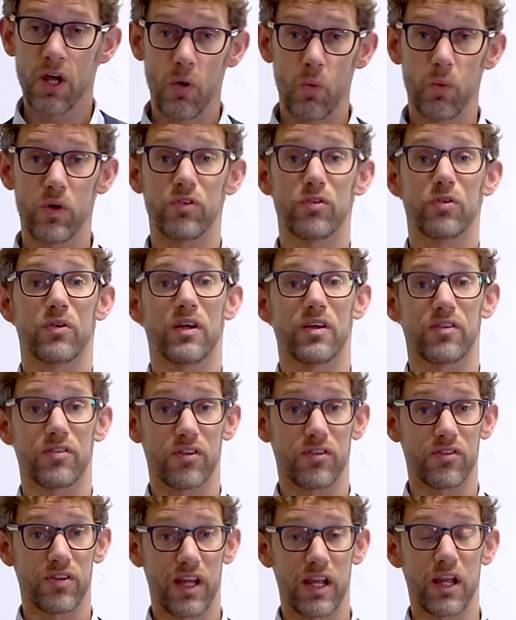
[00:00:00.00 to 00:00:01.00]
which, as I
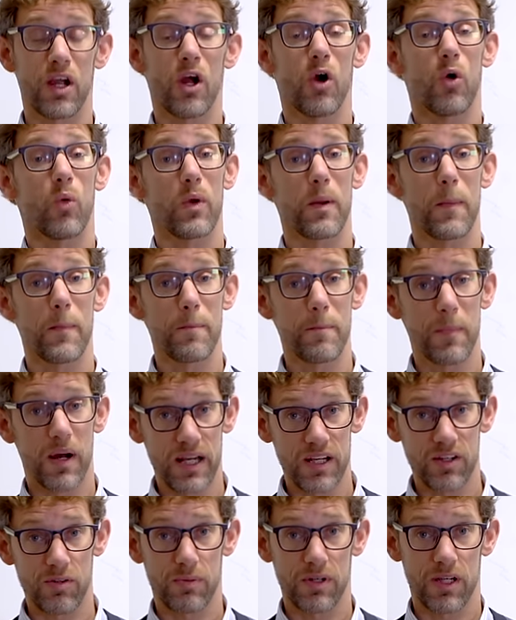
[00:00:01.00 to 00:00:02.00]
say, we
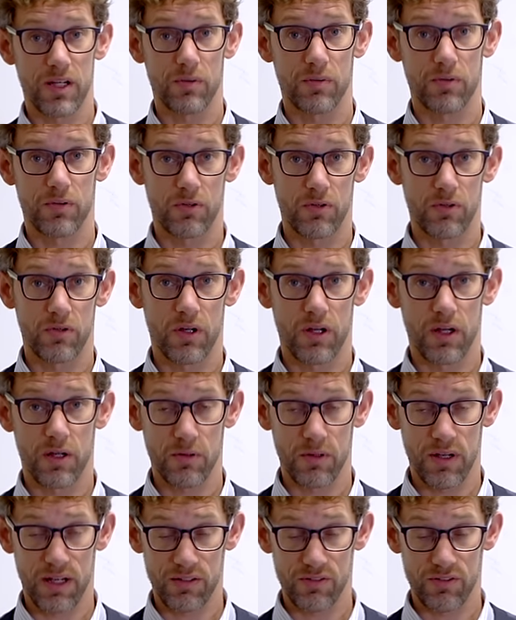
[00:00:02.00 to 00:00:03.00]
might be able to uh,
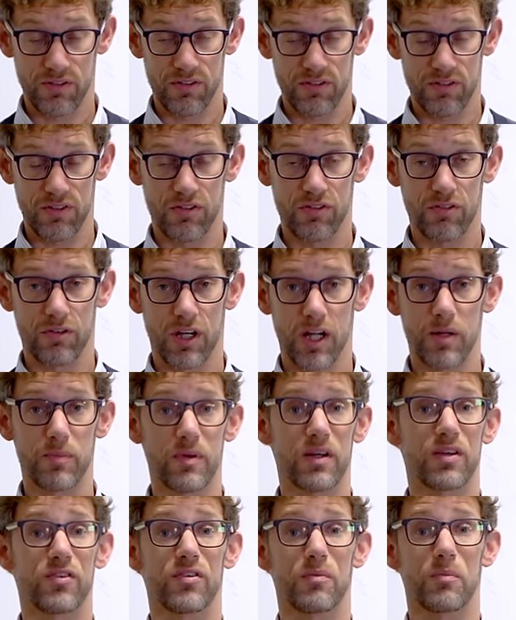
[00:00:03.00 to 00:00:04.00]
describe
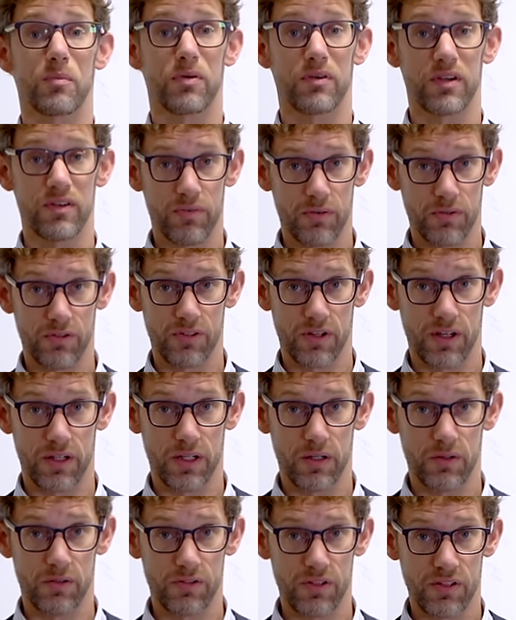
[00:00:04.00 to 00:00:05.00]
as peripheral
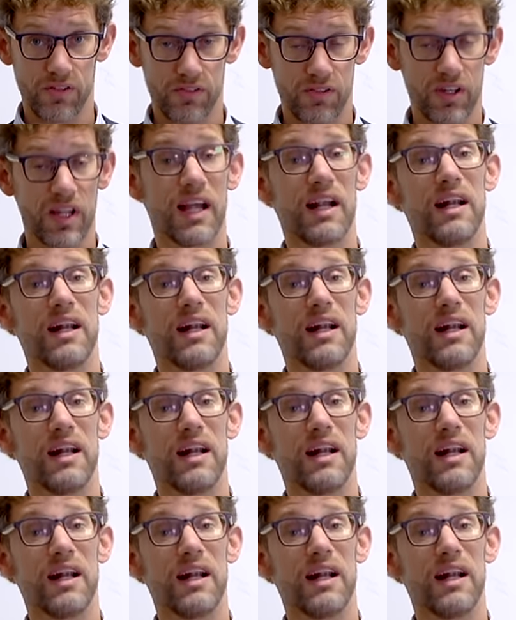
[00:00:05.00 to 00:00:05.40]
cyanosis.